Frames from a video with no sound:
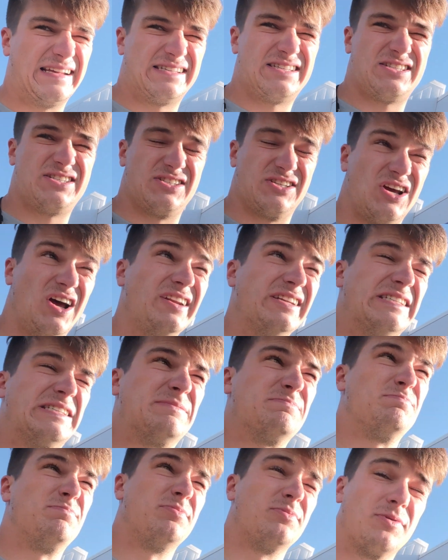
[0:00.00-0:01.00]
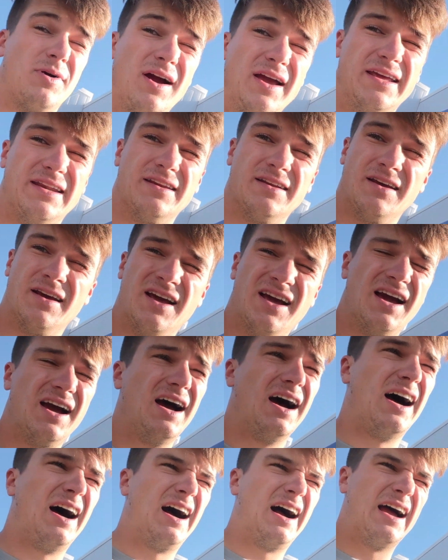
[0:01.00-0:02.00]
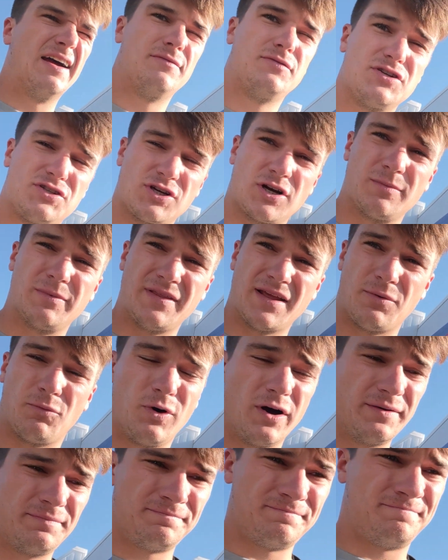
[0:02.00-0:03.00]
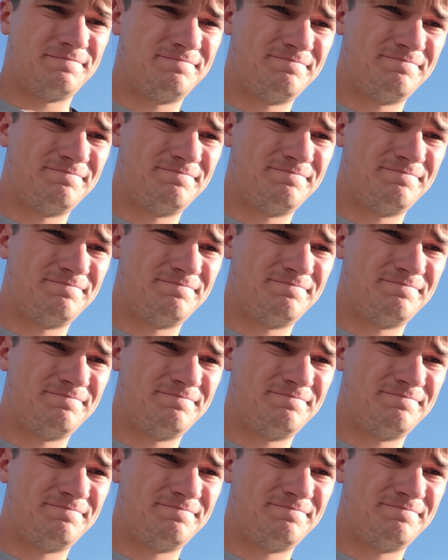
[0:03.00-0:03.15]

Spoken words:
the sun is bright. I've determined that 1,